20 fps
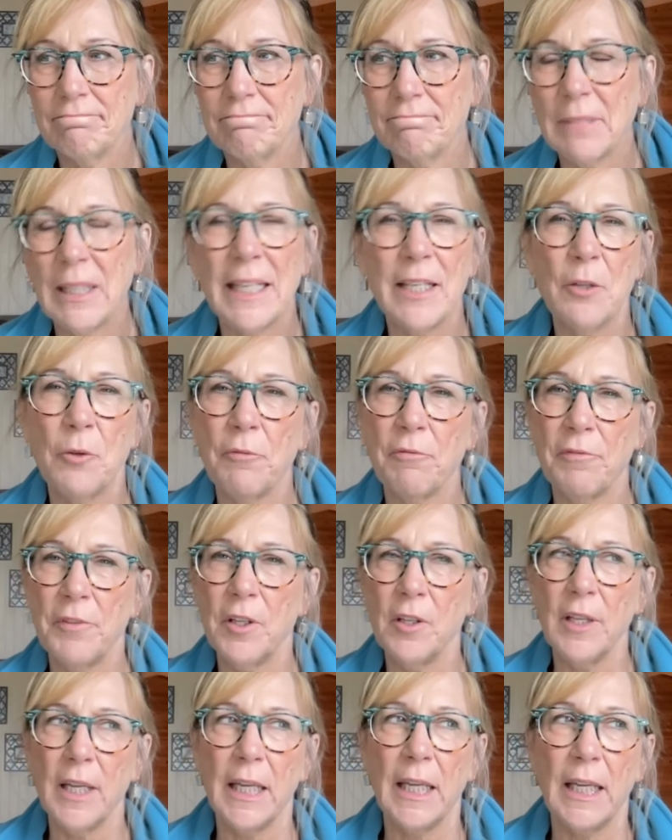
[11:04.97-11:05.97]
But I don't
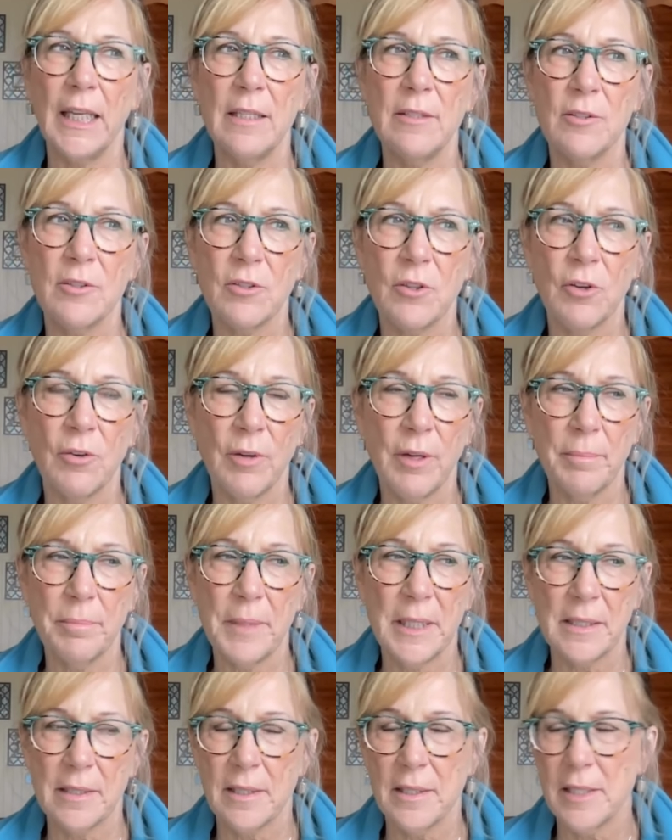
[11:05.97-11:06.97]
feel like he's corrupt
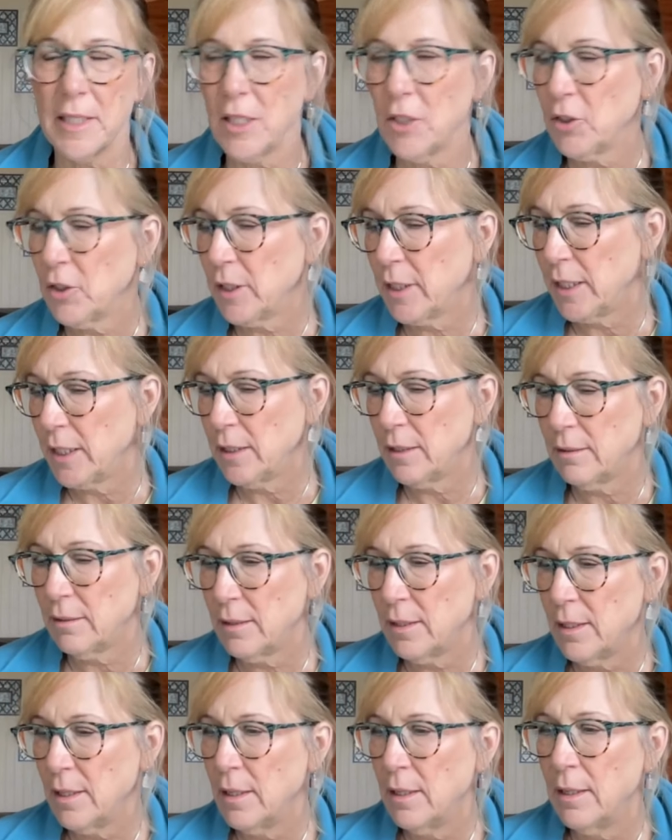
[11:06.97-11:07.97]
necessarily, and
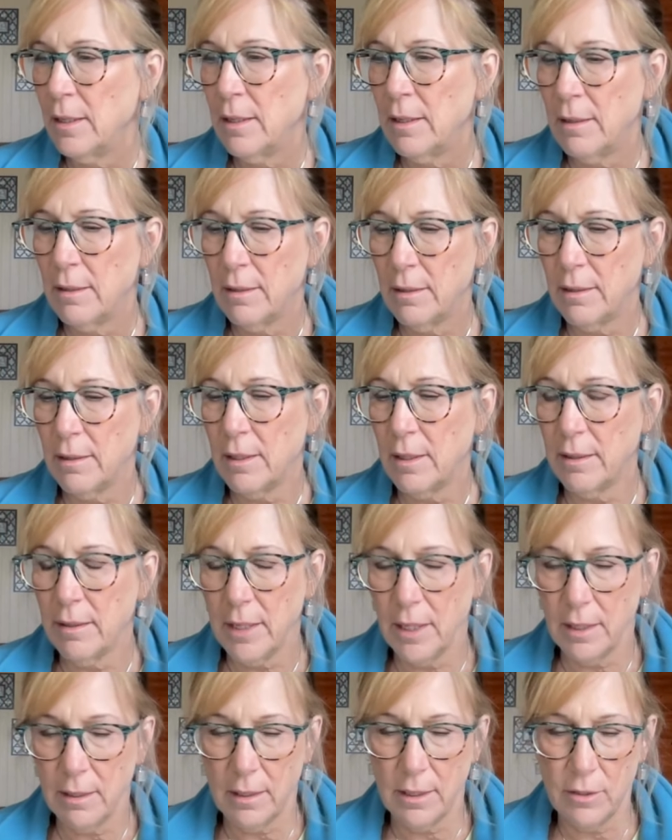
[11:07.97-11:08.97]
I
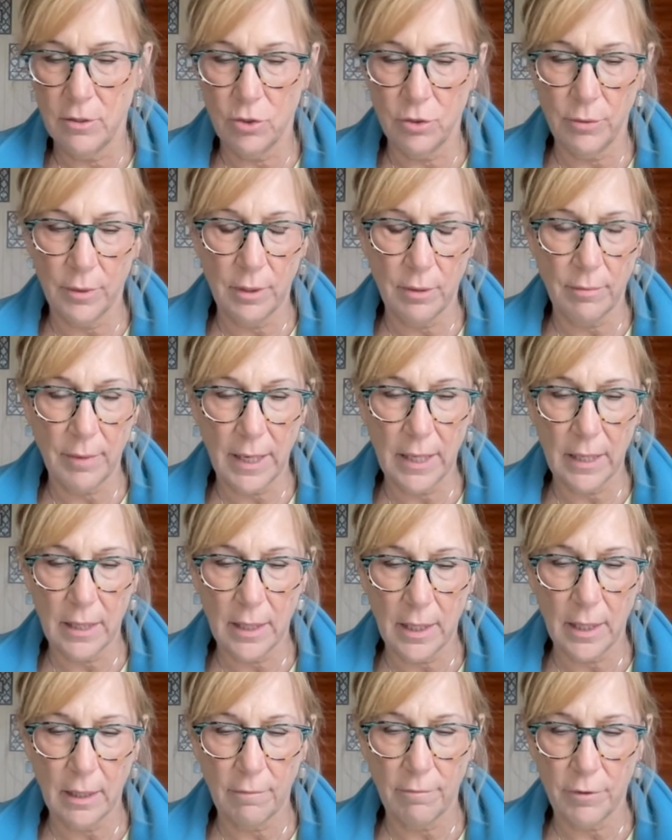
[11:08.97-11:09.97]
think he's doing the right
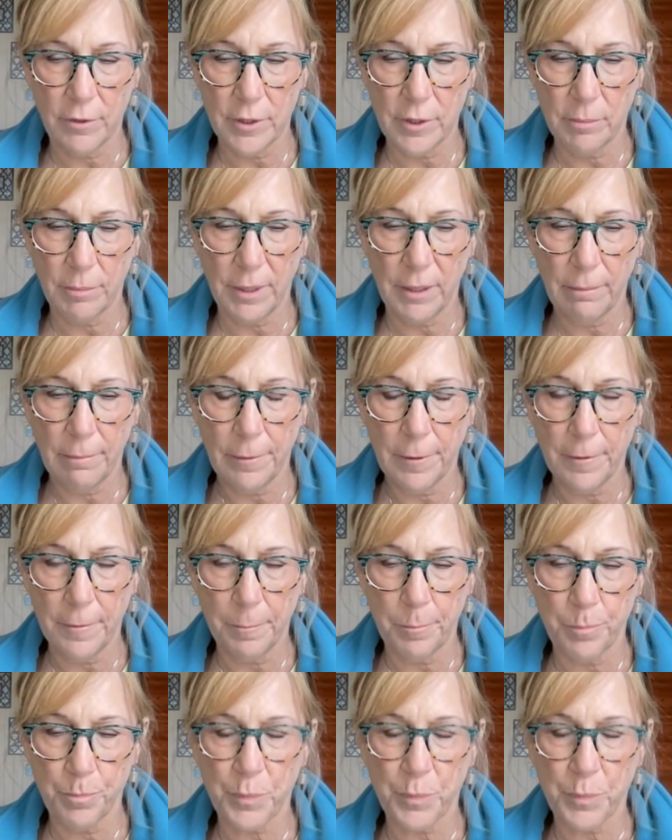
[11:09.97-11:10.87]
thing for his people.